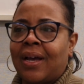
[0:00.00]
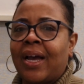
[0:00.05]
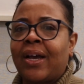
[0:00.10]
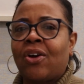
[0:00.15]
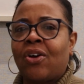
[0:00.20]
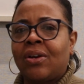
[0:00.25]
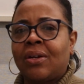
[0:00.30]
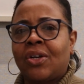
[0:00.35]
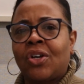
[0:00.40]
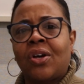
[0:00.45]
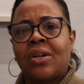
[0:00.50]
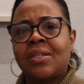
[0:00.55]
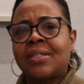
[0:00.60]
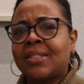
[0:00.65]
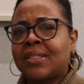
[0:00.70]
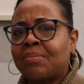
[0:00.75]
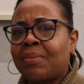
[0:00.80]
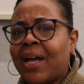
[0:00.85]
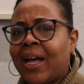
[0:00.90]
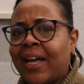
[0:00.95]
I got a lot of
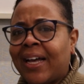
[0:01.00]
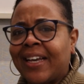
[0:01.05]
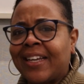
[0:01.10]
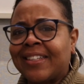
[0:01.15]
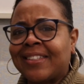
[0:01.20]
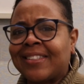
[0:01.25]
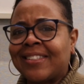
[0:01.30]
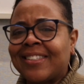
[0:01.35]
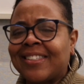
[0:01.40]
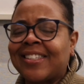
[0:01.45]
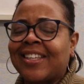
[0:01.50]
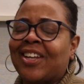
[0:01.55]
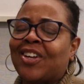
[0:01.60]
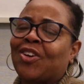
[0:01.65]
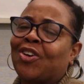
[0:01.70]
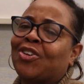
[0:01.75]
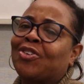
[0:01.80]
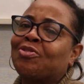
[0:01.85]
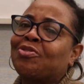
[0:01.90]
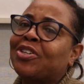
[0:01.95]
smiles, a
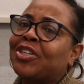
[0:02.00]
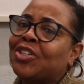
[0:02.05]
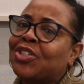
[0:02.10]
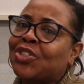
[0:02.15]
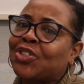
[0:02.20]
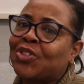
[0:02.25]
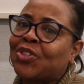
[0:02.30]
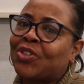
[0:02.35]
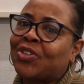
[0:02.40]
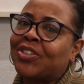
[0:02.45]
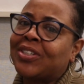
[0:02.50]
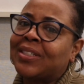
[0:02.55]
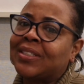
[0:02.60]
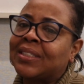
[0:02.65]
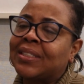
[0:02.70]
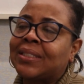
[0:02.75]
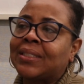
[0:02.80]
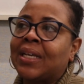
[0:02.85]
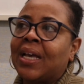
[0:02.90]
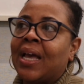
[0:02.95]
lot of
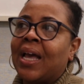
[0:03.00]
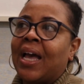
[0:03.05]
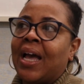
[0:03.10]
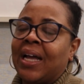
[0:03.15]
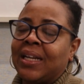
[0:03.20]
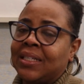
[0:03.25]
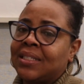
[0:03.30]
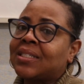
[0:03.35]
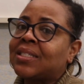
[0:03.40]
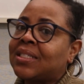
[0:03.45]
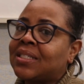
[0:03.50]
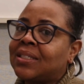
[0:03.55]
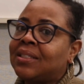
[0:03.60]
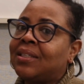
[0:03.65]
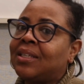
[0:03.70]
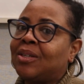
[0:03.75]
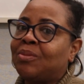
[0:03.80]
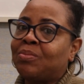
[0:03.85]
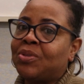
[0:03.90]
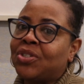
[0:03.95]
reassurance, and this is in
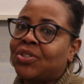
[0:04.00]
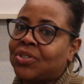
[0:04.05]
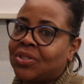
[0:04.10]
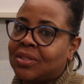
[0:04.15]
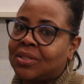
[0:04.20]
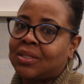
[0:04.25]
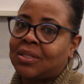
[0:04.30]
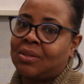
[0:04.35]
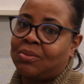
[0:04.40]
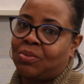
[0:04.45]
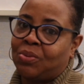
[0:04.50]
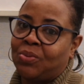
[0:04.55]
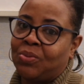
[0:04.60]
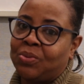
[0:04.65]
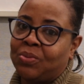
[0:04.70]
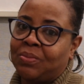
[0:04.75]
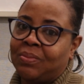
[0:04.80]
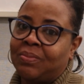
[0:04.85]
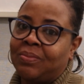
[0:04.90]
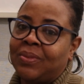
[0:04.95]
the emergency
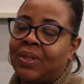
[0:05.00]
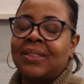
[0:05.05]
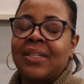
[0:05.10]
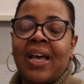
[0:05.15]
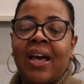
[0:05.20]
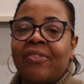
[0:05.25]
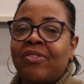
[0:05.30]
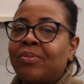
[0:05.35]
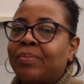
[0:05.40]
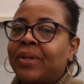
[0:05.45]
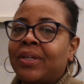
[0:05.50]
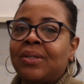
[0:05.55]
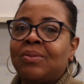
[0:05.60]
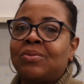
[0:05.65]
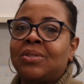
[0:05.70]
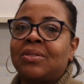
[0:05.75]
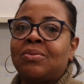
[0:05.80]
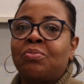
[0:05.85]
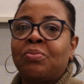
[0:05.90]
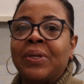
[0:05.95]
room. And everybody
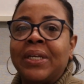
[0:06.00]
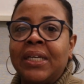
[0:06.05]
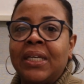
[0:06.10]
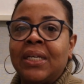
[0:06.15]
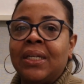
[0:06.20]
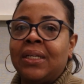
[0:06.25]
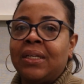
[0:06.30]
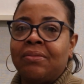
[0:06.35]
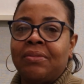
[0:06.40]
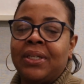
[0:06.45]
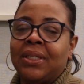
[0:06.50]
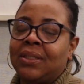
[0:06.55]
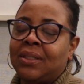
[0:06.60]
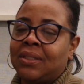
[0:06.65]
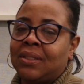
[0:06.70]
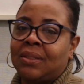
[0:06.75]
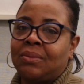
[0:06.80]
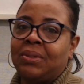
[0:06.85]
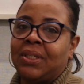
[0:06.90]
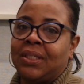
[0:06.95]
was really, really
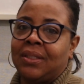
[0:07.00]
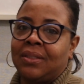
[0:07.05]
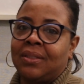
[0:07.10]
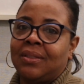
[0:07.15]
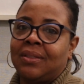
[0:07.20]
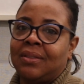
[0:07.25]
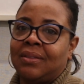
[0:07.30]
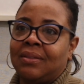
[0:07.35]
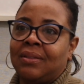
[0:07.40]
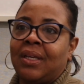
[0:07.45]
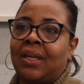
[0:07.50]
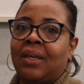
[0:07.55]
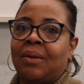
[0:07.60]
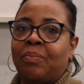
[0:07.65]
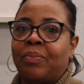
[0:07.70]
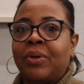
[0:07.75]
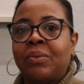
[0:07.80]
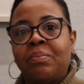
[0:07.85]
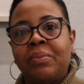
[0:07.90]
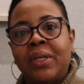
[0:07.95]
sweet. They
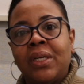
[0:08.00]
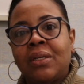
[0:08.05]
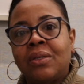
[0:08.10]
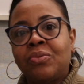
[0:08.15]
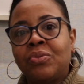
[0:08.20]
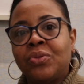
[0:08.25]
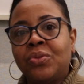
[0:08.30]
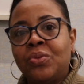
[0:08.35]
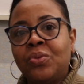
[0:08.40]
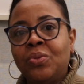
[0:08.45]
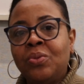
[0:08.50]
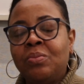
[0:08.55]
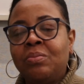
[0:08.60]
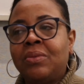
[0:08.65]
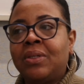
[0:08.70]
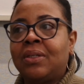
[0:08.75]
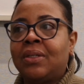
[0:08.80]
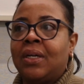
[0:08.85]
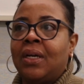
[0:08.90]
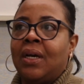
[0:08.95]
put me in a
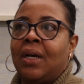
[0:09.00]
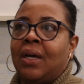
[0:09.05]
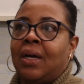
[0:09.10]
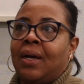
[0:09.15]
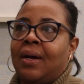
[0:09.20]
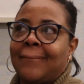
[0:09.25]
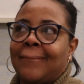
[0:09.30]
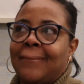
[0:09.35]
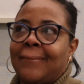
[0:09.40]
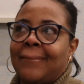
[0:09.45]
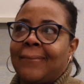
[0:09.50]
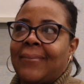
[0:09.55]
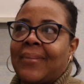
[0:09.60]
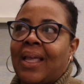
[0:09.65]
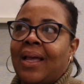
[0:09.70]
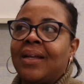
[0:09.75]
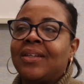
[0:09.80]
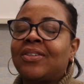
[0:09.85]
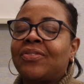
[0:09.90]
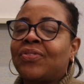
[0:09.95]
room,
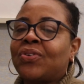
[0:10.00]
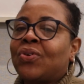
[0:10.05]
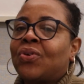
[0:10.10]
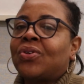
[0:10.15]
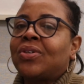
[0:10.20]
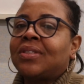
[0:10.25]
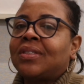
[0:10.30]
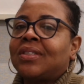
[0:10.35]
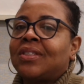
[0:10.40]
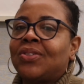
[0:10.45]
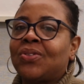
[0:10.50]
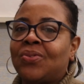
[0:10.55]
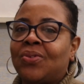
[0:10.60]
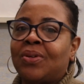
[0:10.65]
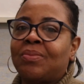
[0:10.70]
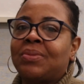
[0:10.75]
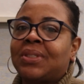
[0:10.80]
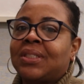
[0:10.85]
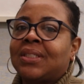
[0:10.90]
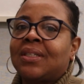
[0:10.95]
and of course,
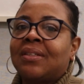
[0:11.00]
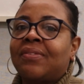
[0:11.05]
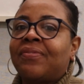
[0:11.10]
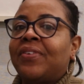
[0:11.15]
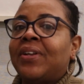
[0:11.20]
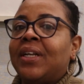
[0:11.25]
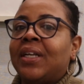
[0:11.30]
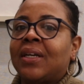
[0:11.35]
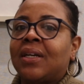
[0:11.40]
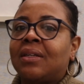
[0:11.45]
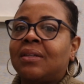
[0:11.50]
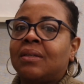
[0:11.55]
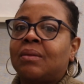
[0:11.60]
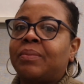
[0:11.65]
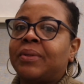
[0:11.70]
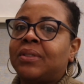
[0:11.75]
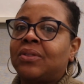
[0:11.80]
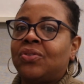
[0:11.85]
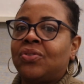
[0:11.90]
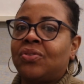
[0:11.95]
I'm still feeling a little
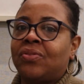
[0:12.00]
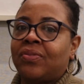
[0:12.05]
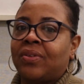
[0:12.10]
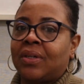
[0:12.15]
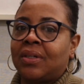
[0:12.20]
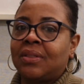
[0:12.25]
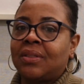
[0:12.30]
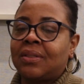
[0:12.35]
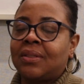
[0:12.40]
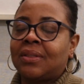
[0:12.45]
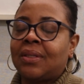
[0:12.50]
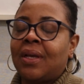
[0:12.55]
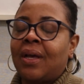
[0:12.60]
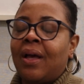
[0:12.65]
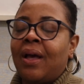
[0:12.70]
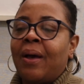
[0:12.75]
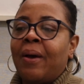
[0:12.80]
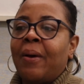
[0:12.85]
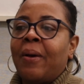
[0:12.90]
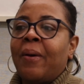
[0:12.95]
bit nervous.
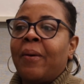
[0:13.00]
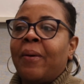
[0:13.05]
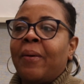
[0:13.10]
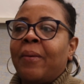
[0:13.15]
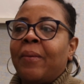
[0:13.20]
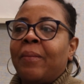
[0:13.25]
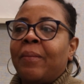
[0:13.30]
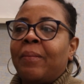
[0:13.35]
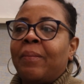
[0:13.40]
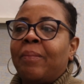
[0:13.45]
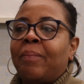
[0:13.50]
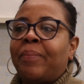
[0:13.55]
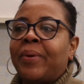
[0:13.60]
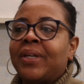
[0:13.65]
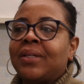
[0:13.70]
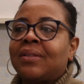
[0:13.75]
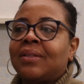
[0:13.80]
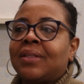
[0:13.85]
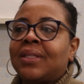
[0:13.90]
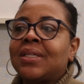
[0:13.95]

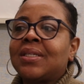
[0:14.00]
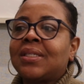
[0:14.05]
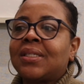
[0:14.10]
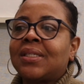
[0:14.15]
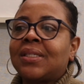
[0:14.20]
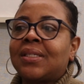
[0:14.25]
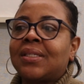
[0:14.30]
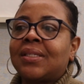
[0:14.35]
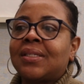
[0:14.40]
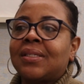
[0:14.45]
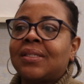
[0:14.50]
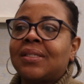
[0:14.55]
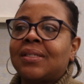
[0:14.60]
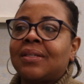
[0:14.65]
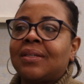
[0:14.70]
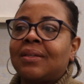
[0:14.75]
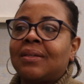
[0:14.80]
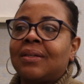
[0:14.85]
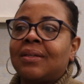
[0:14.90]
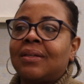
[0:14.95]
But this